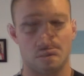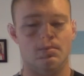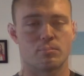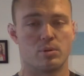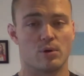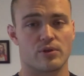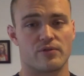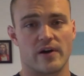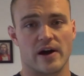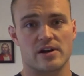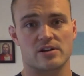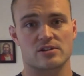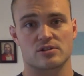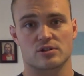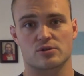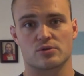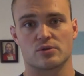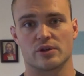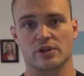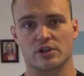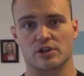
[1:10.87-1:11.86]
Both fighters
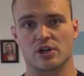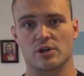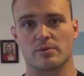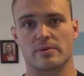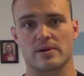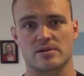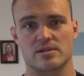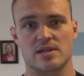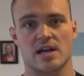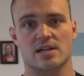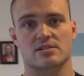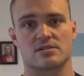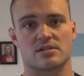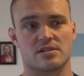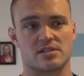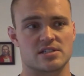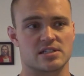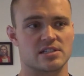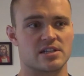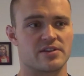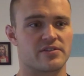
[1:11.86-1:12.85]
looked really good, but I was actually
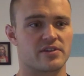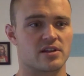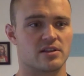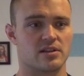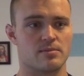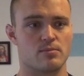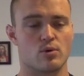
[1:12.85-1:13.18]
significantly